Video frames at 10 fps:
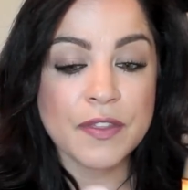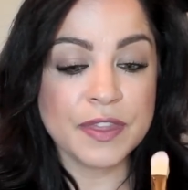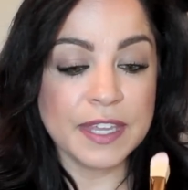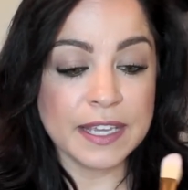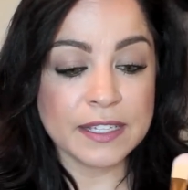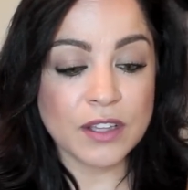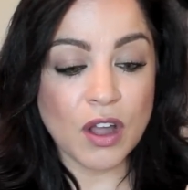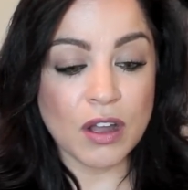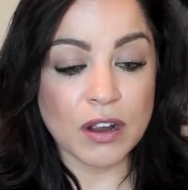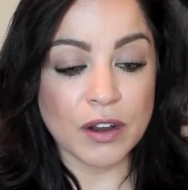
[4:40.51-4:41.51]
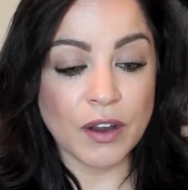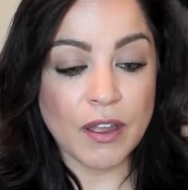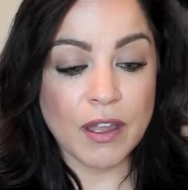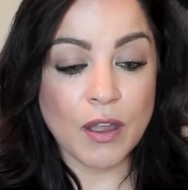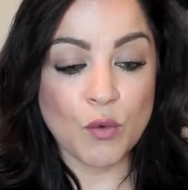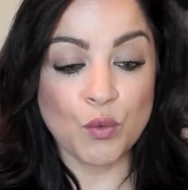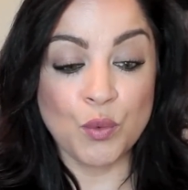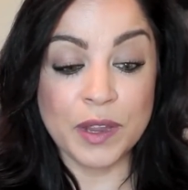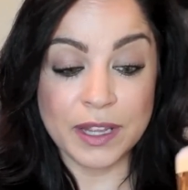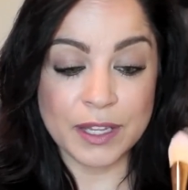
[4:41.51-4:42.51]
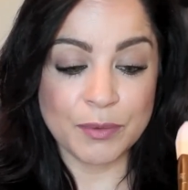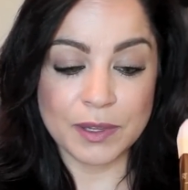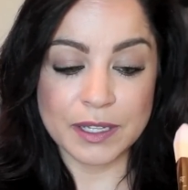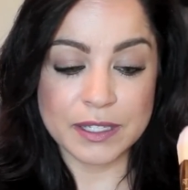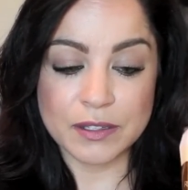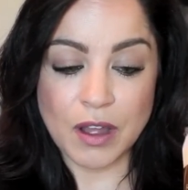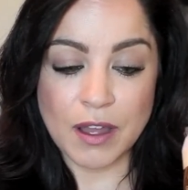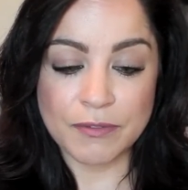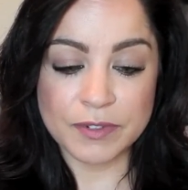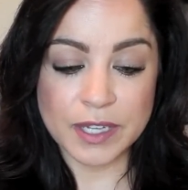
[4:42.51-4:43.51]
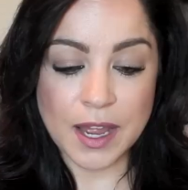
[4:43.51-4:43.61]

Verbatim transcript: These are really soft.